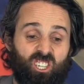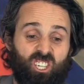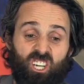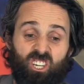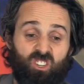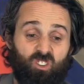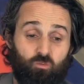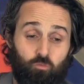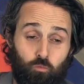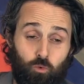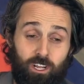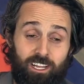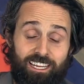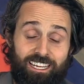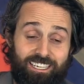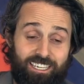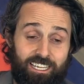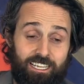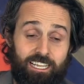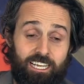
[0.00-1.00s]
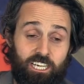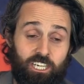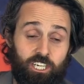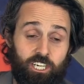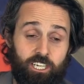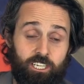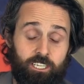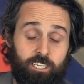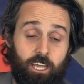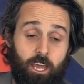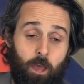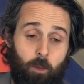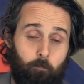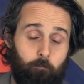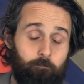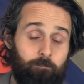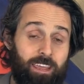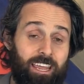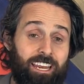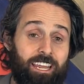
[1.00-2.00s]
just really delicious
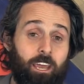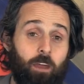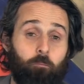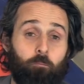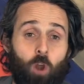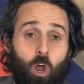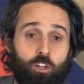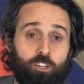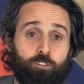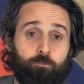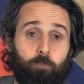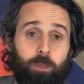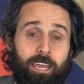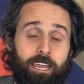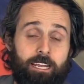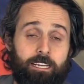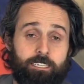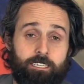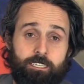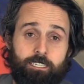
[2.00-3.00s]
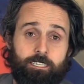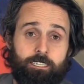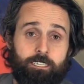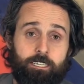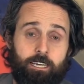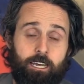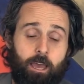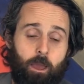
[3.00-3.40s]
medium roast beans.